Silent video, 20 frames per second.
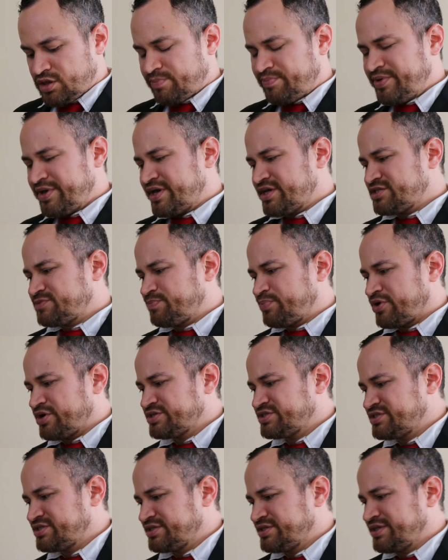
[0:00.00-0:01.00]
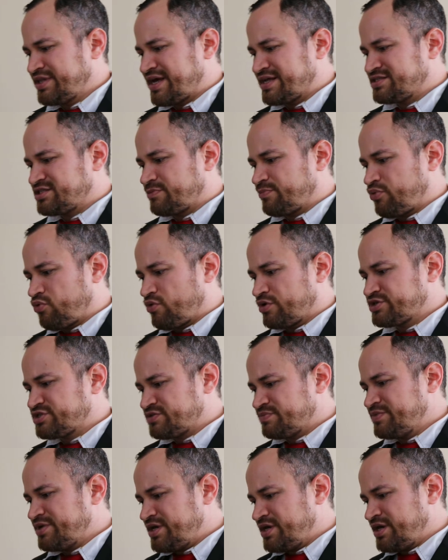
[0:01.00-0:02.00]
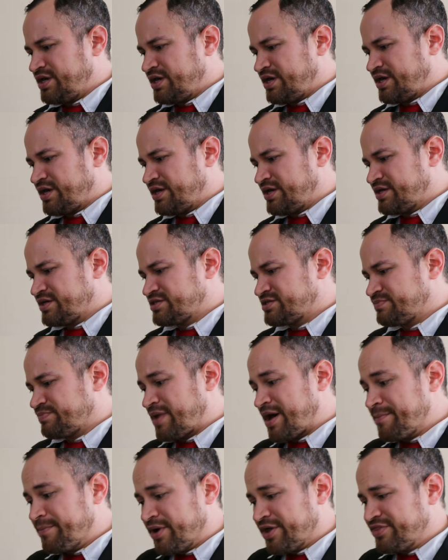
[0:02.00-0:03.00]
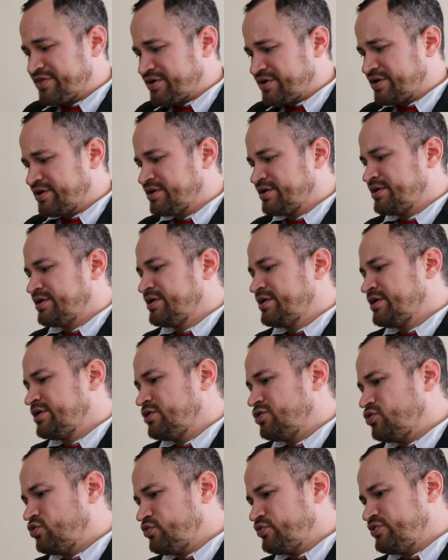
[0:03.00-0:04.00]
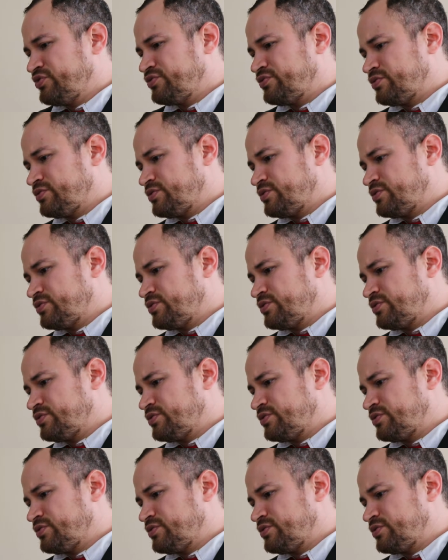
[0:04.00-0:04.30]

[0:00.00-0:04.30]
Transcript: The biggest person that supports me is my mother, who,